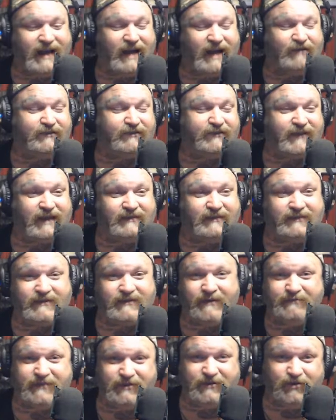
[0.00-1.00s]
Now, is that
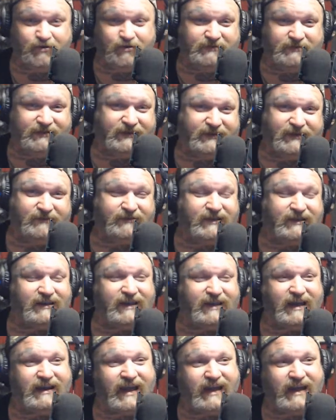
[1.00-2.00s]
something you believe
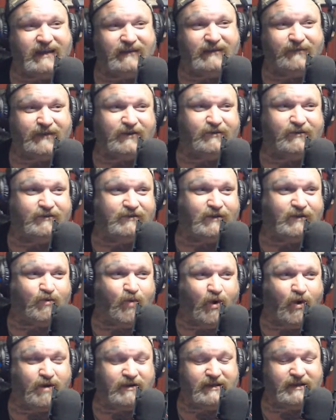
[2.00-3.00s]
in that, hey, if a nuclear
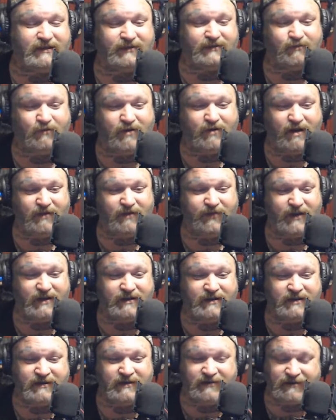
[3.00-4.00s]
war hits, we're all
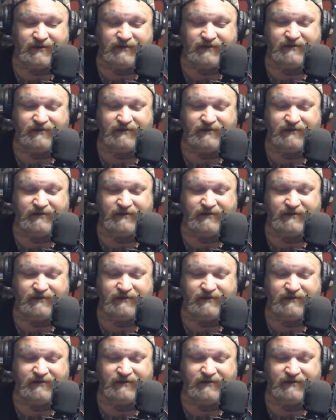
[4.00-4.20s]
done?